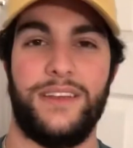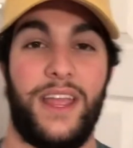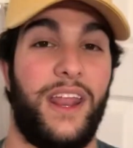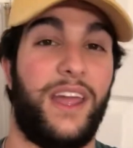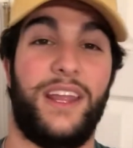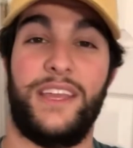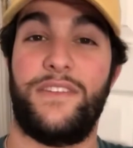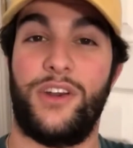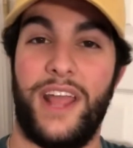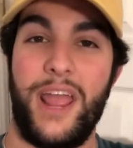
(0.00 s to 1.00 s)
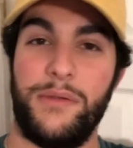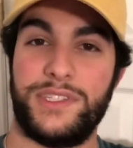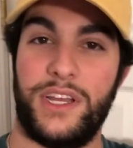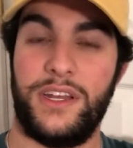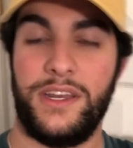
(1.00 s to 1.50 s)
And I got a gift card to
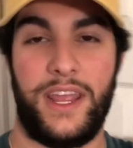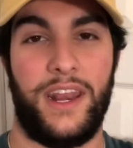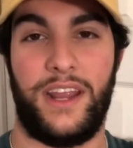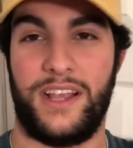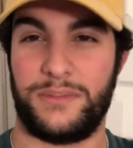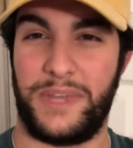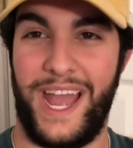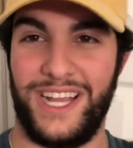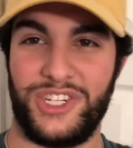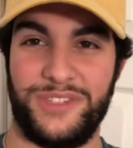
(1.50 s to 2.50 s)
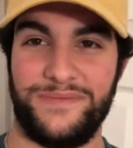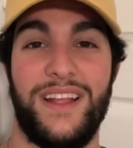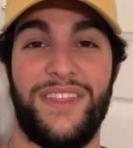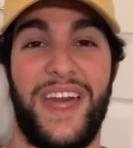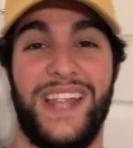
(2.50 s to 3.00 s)
Amazon, and I got some cash.
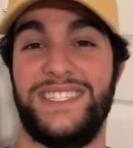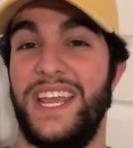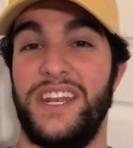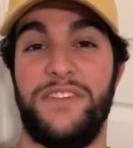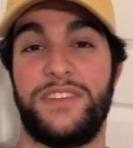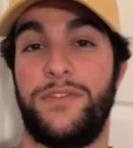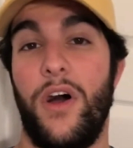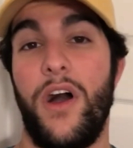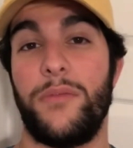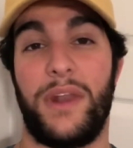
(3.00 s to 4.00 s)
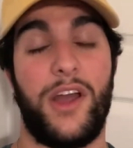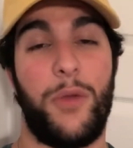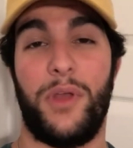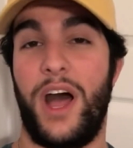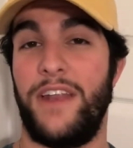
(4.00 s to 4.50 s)
That is the end of this vlog, but I
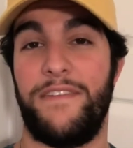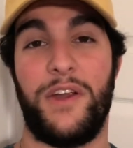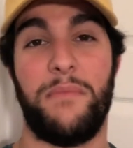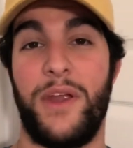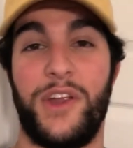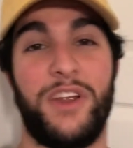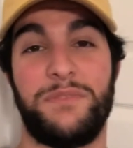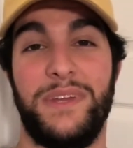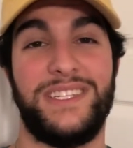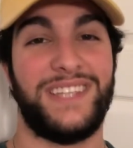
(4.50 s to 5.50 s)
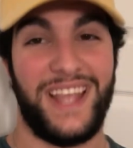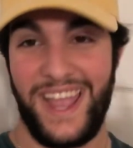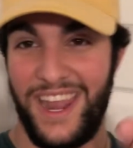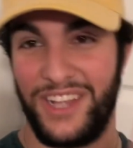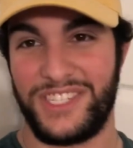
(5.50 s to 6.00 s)
hope y'all had a very Merry Christmas,
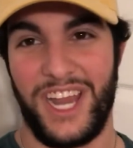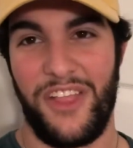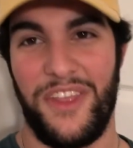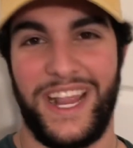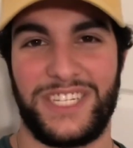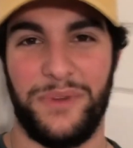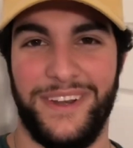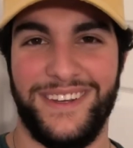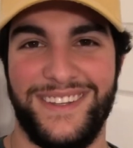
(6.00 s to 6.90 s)
and I'll see you on the next one.